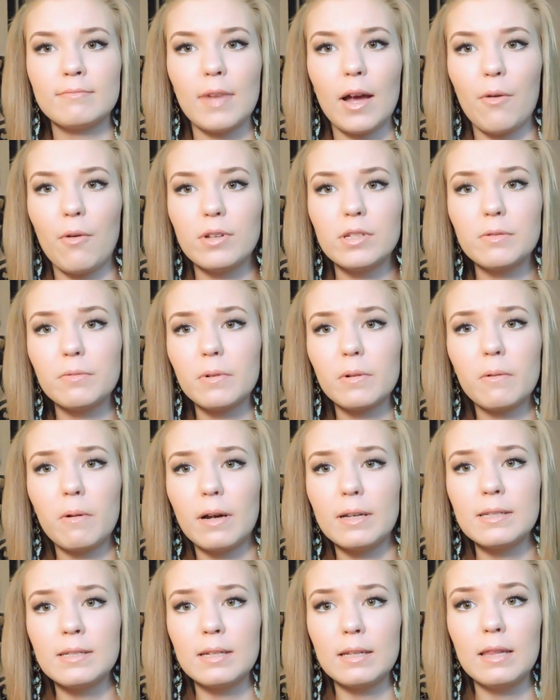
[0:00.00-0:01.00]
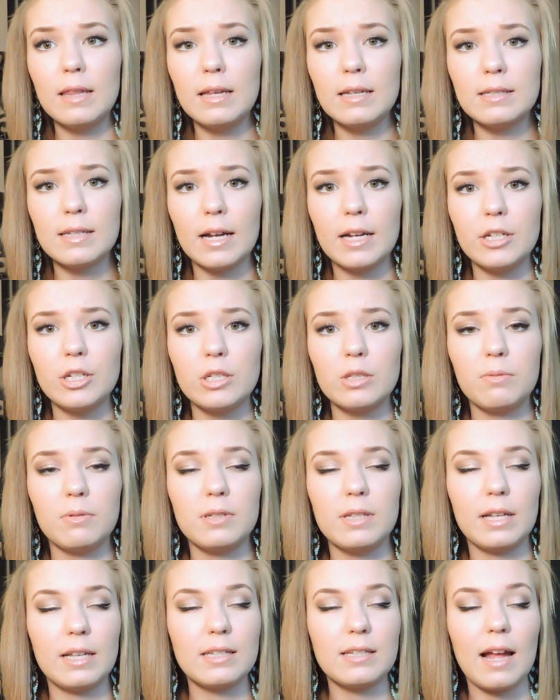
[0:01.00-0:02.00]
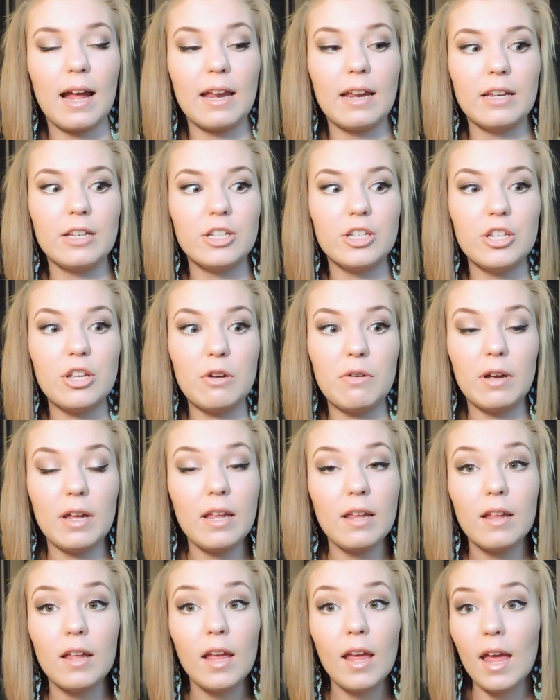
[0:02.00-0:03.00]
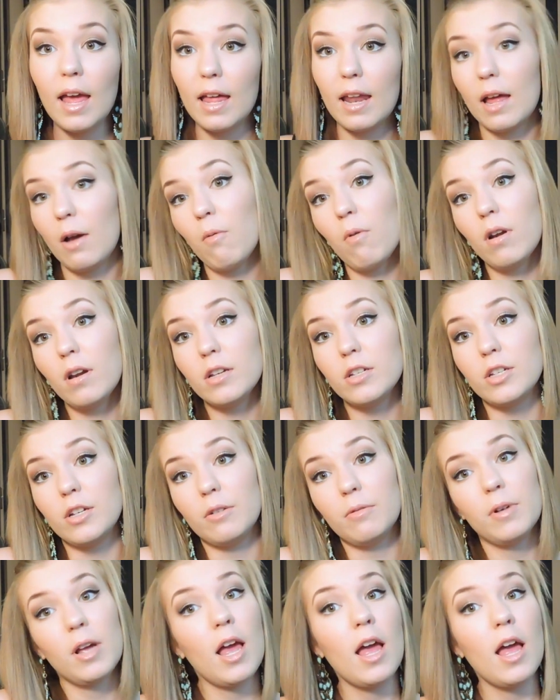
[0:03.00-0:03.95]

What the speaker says: wasn't requested this, I just was excited to do it and I wanted to.